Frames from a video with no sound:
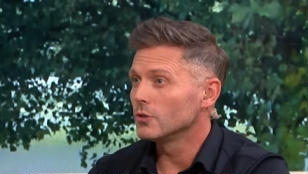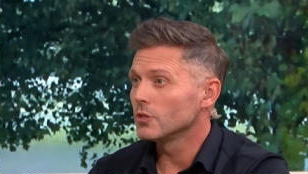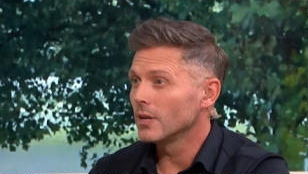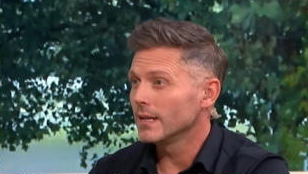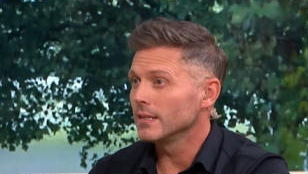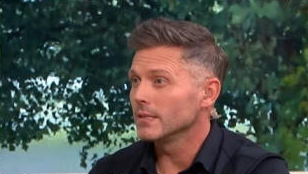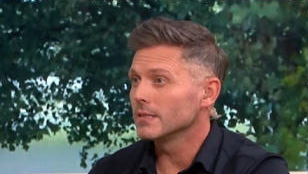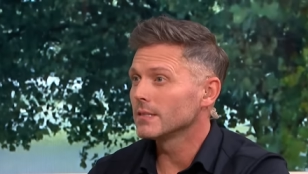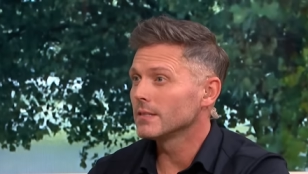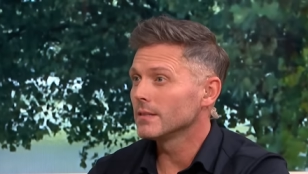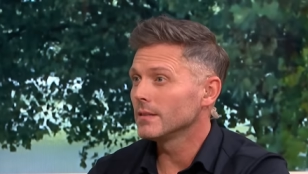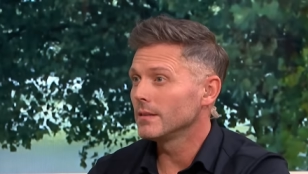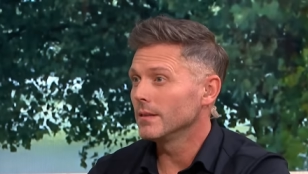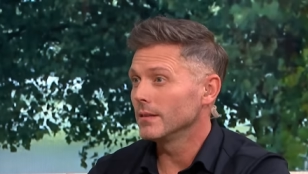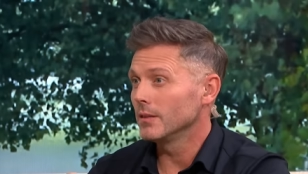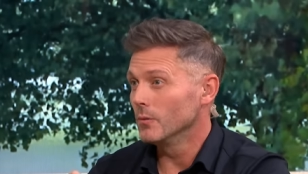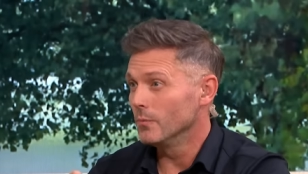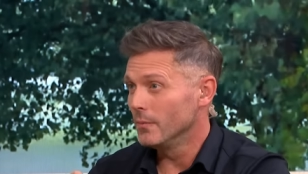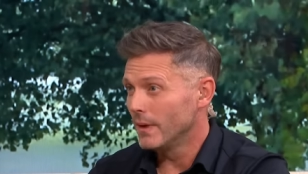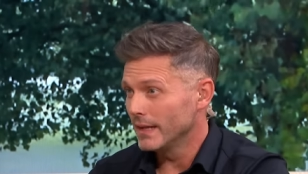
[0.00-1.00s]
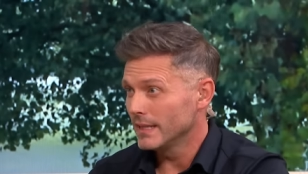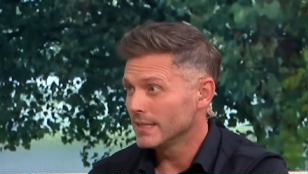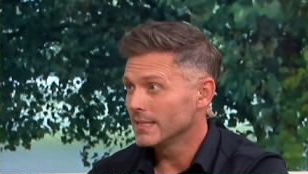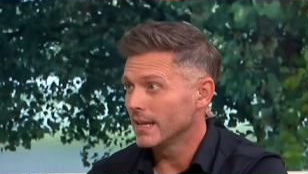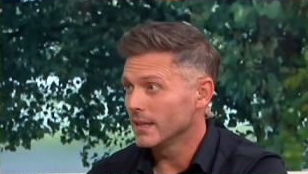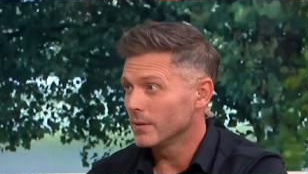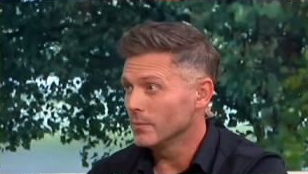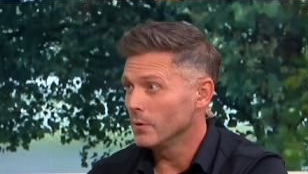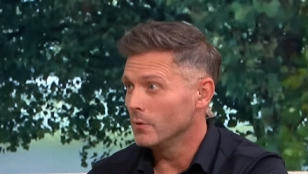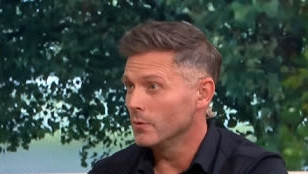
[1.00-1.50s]
chance that you might
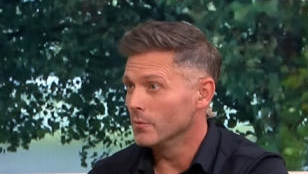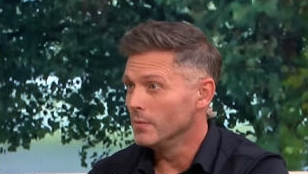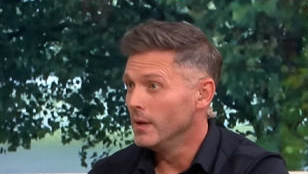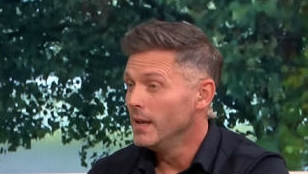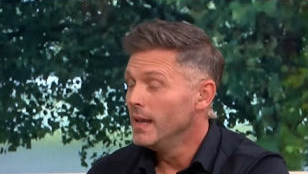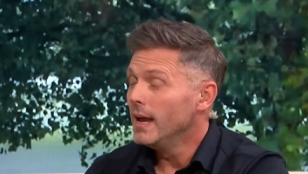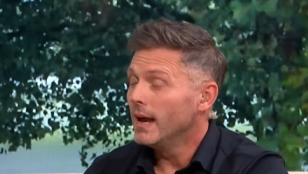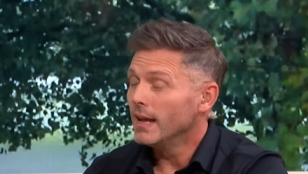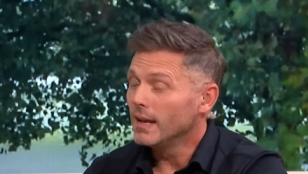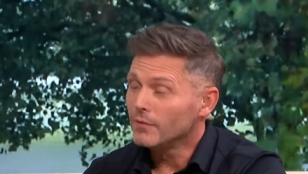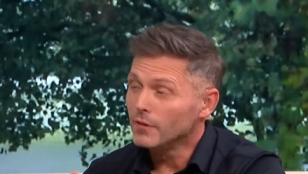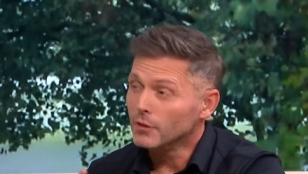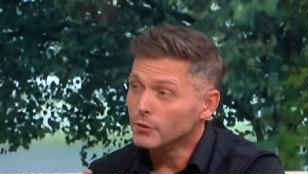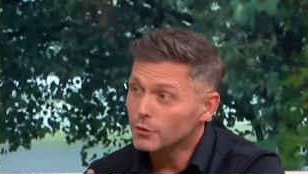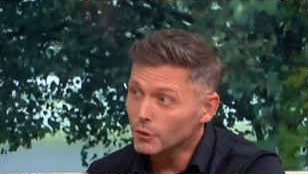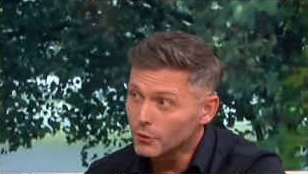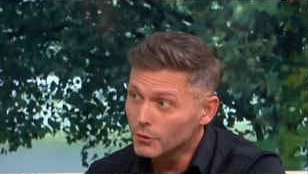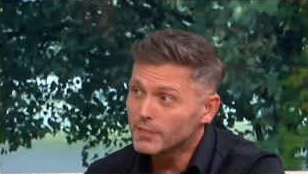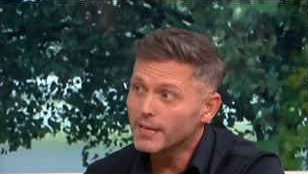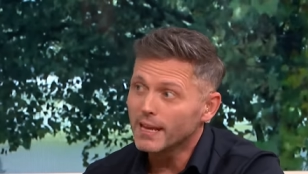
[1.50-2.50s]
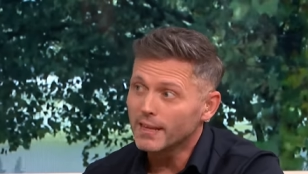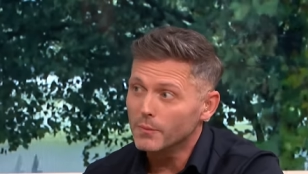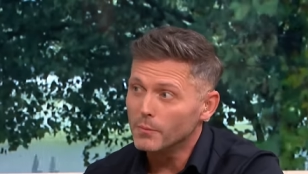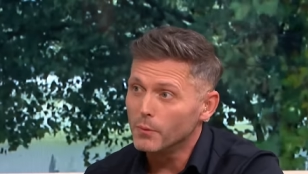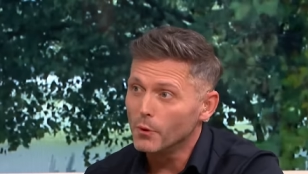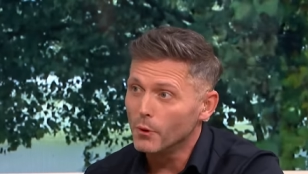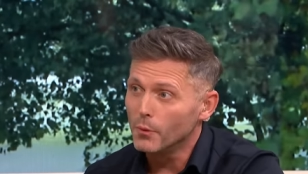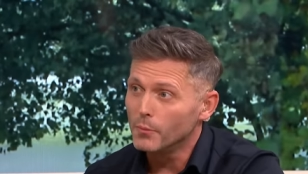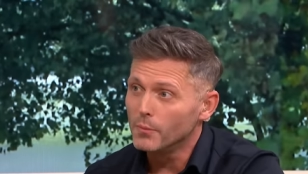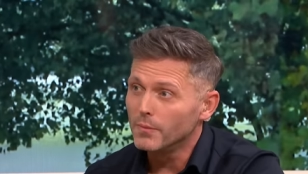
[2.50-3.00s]
take them home. And if you do take them
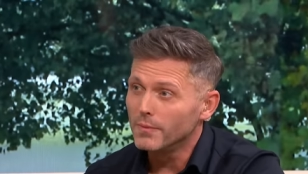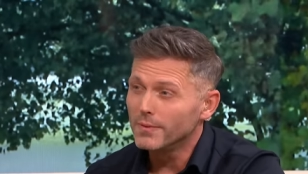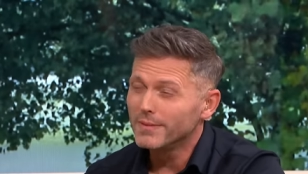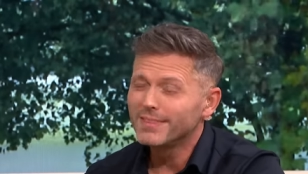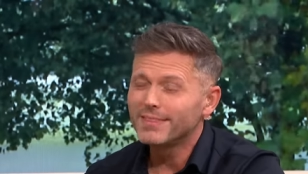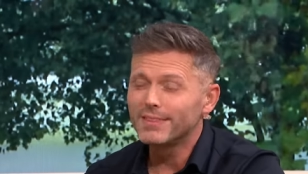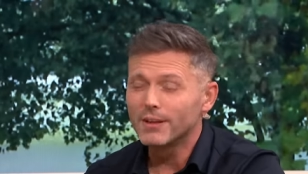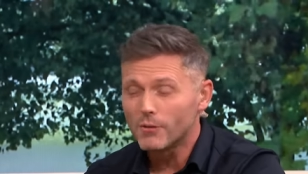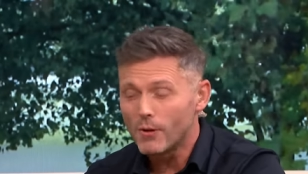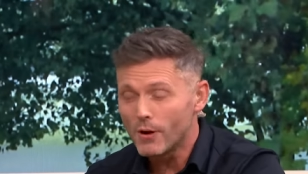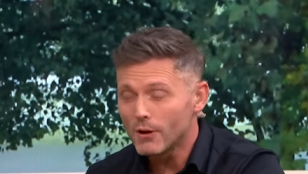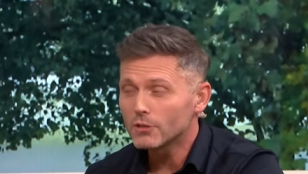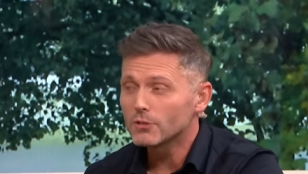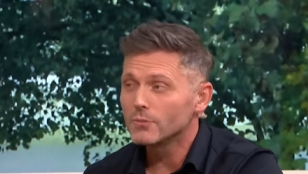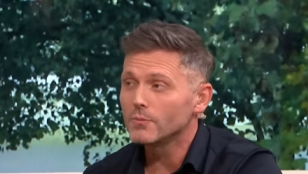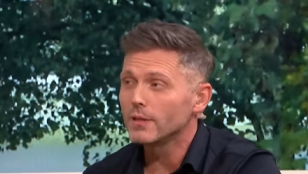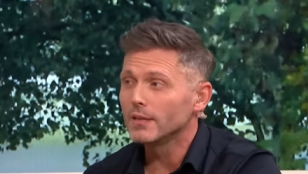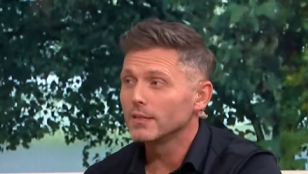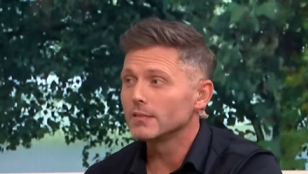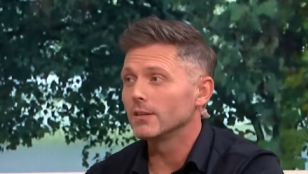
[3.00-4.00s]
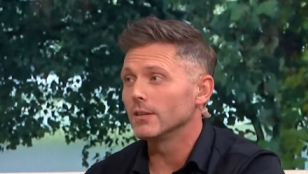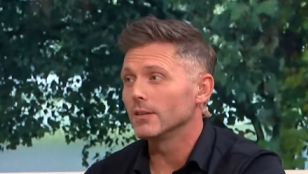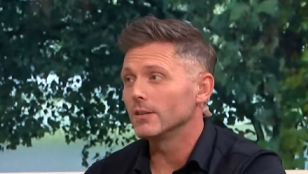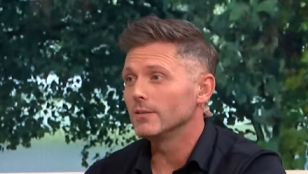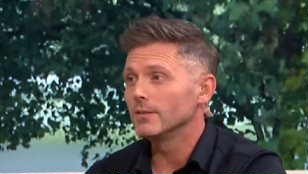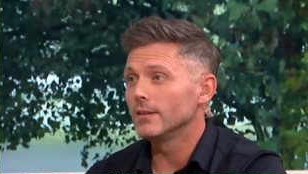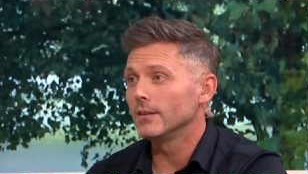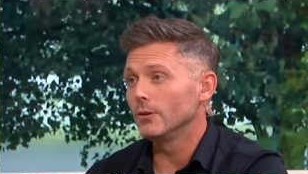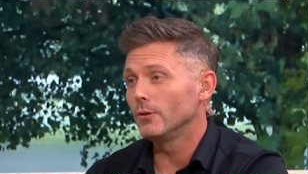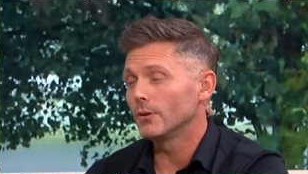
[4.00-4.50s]
home, there are some things that,
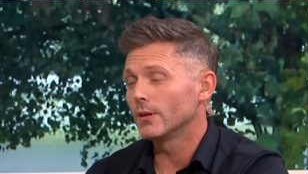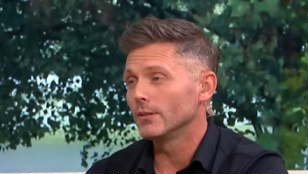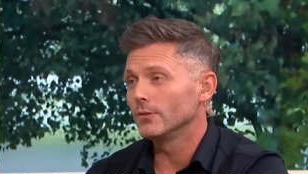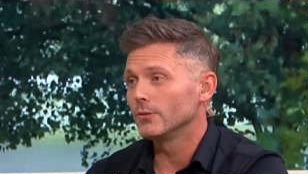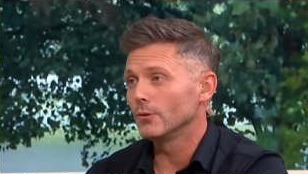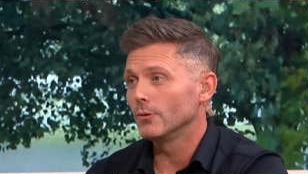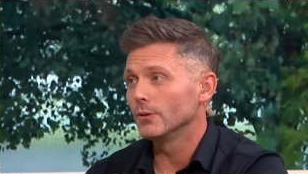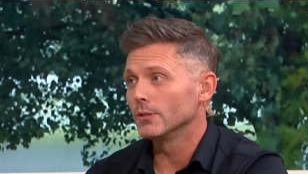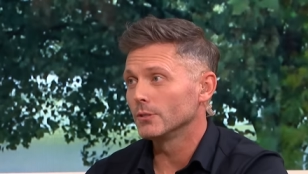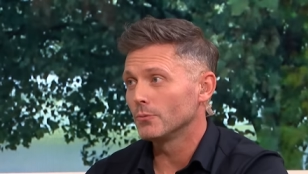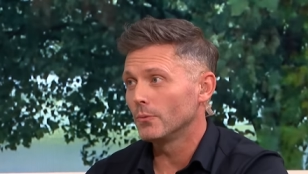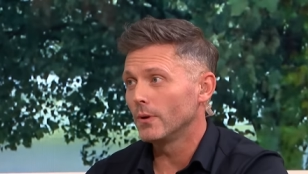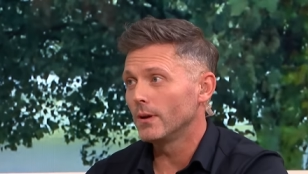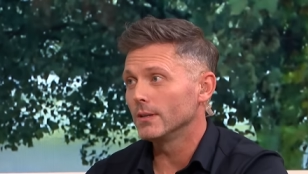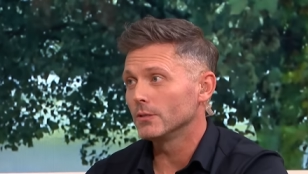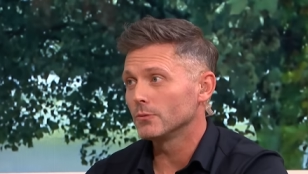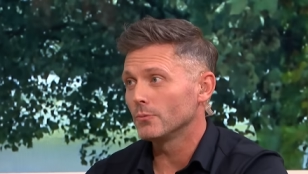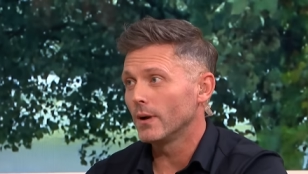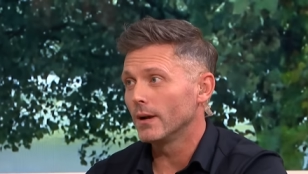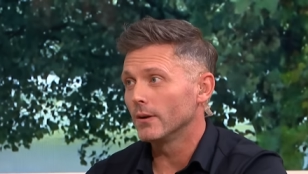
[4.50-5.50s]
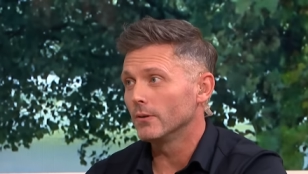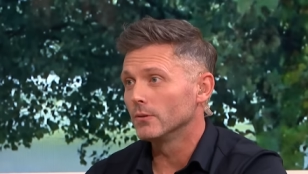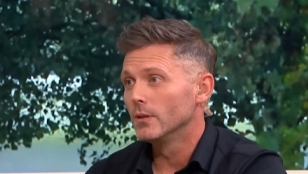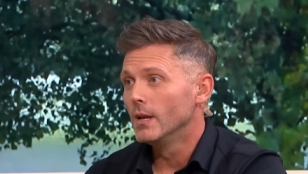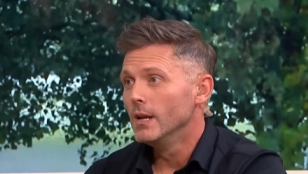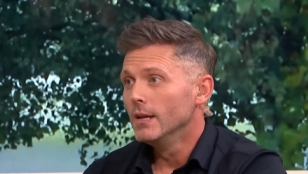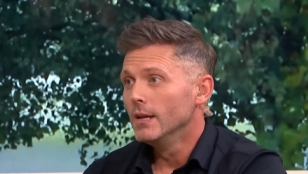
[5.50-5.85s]
that you can do as, as well.